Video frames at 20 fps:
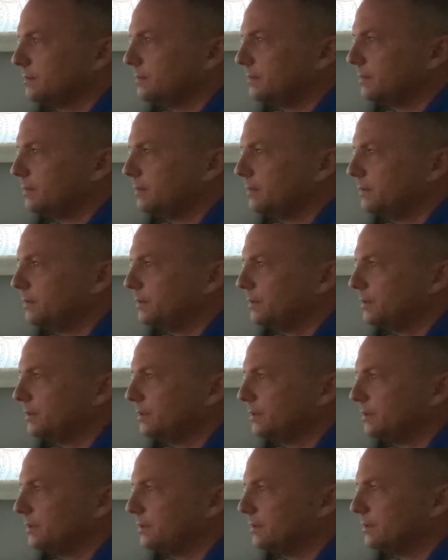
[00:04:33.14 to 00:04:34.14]
We
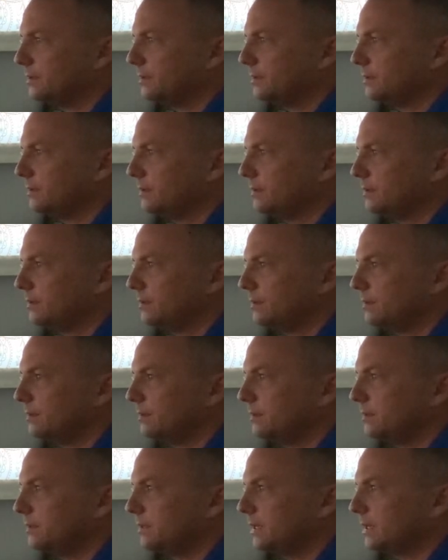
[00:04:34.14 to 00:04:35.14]
would
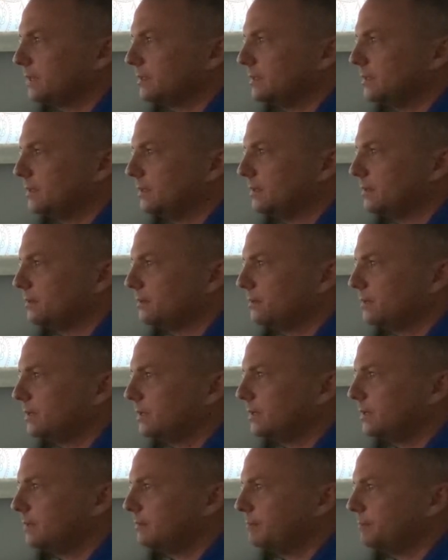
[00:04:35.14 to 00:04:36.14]
taxi into the
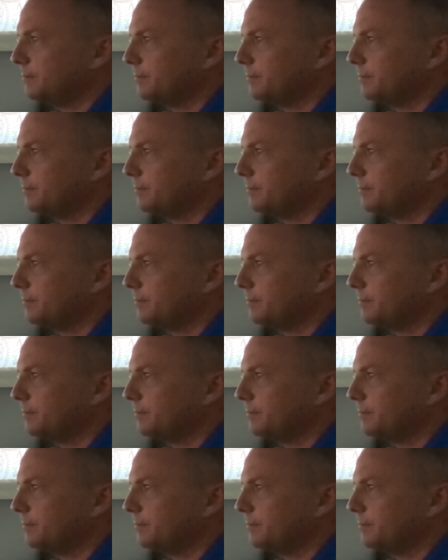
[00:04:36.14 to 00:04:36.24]
run-up.